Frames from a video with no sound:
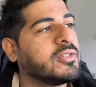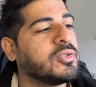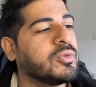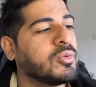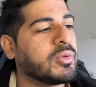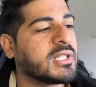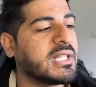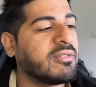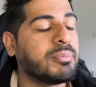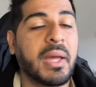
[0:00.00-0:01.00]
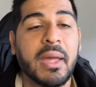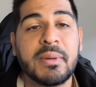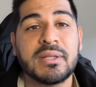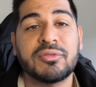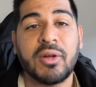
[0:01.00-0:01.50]
to receive
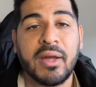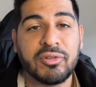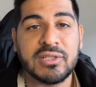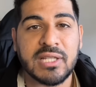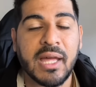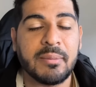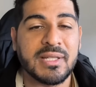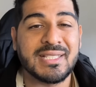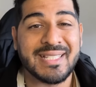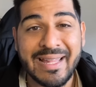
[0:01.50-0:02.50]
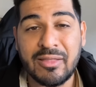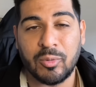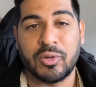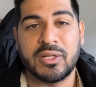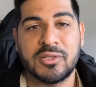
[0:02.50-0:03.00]
payment for every time I say the
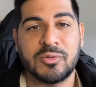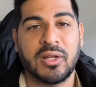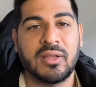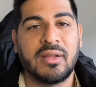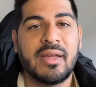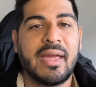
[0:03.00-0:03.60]
word Israel